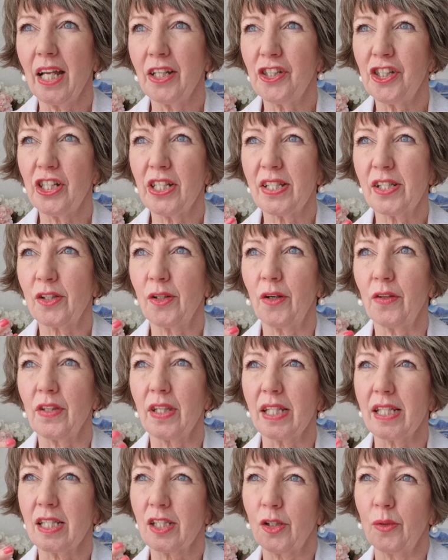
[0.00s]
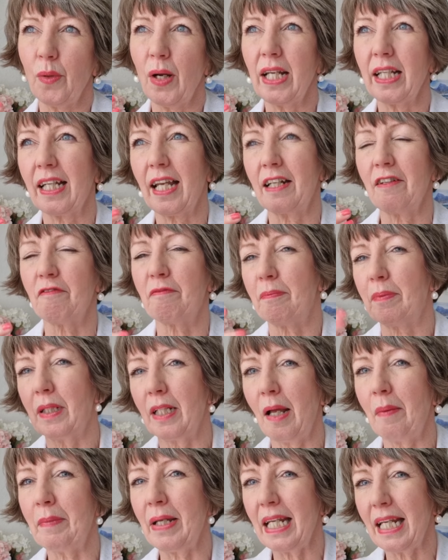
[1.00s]
And she's got this quite kind of
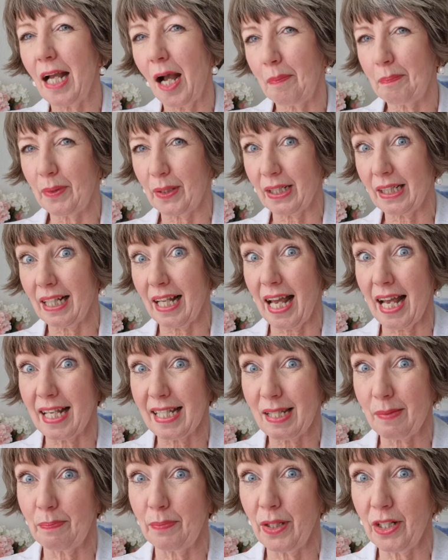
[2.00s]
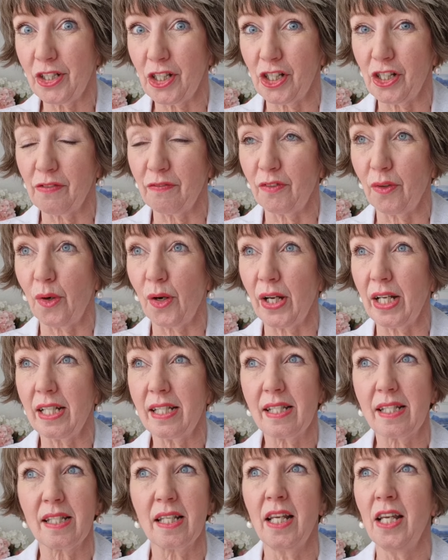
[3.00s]
plummy, upper-class British
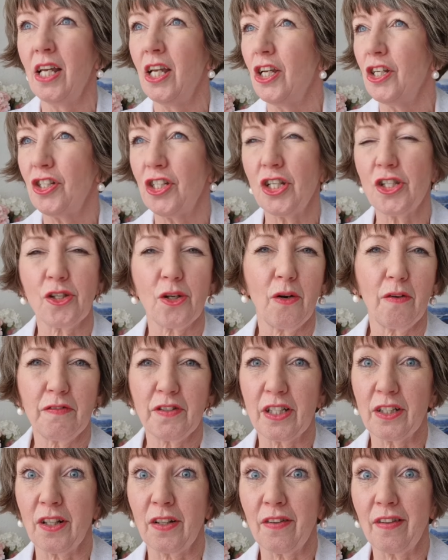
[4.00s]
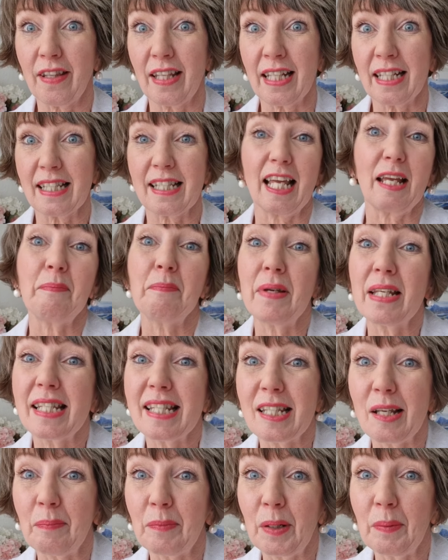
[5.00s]
voice. She's often on things like
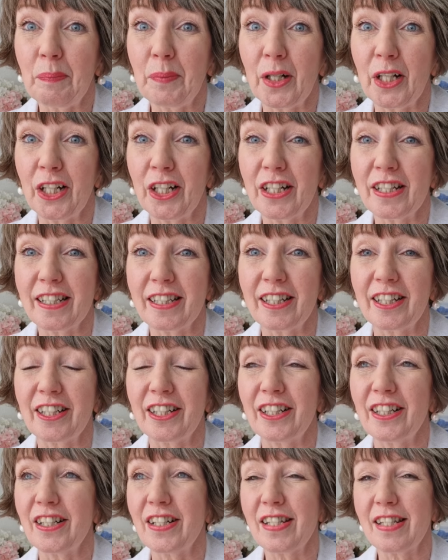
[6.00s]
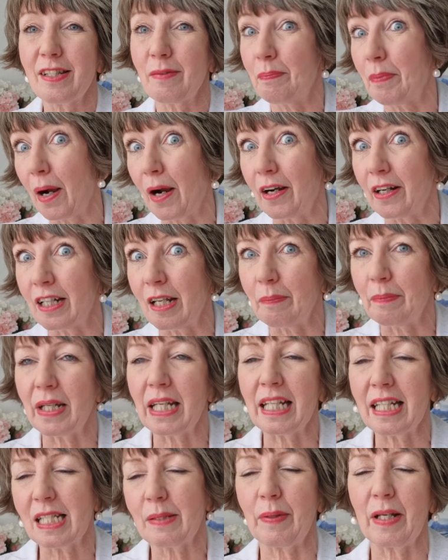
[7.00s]
Midsummer Murders,
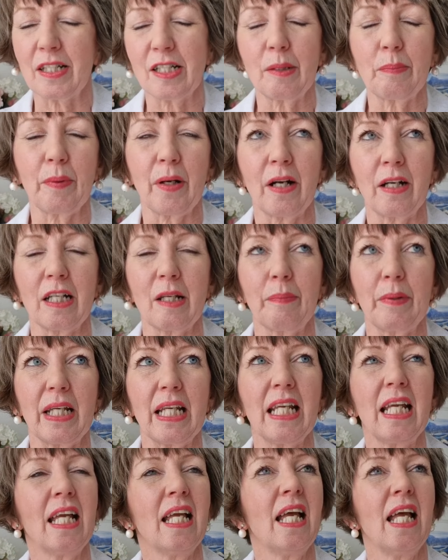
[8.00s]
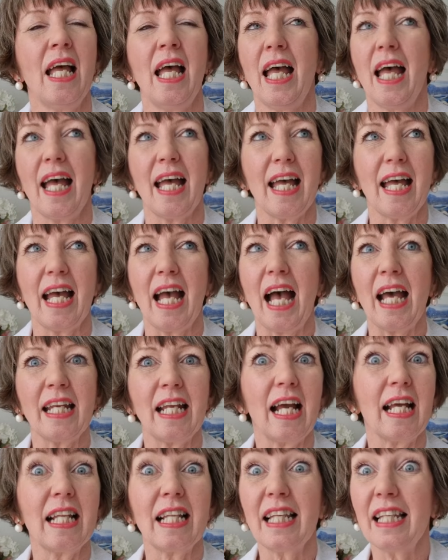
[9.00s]
Barnaby, Inspector Barnaby.
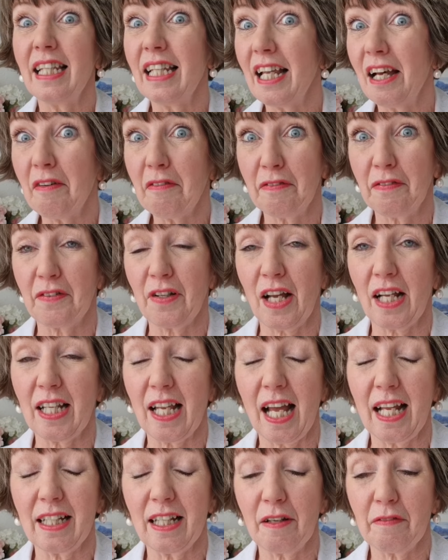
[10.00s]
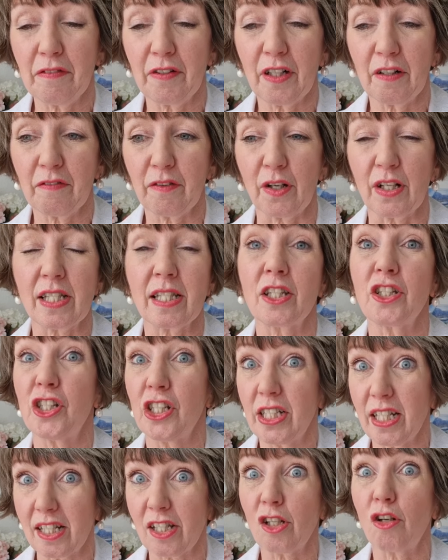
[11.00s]
And I love her voice, and
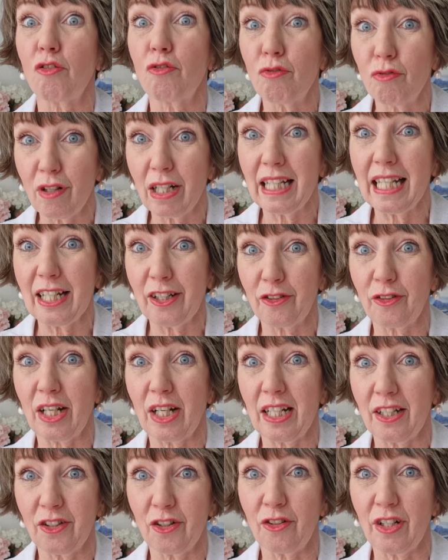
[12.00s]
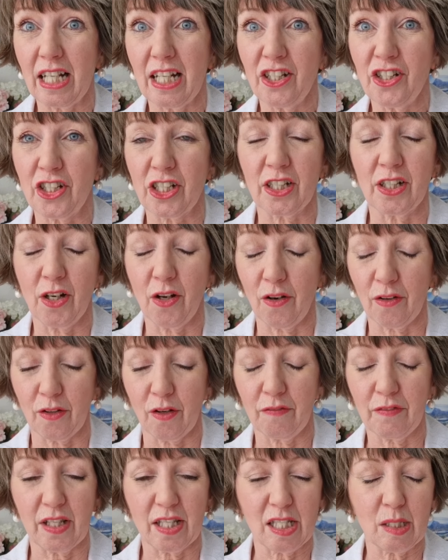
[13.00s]
she does a really great narration
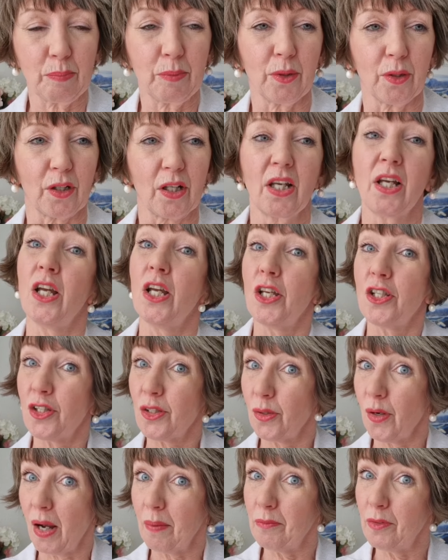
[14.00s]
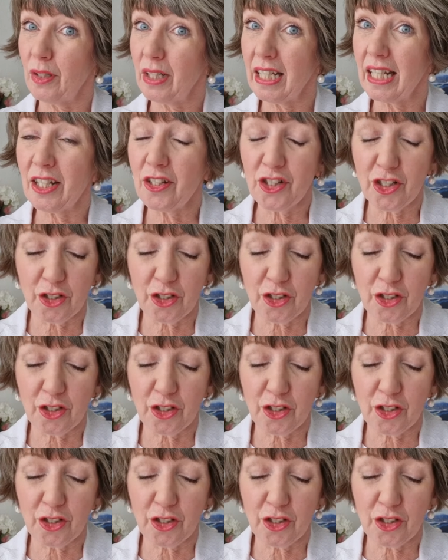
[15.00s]
of this book. So I'm really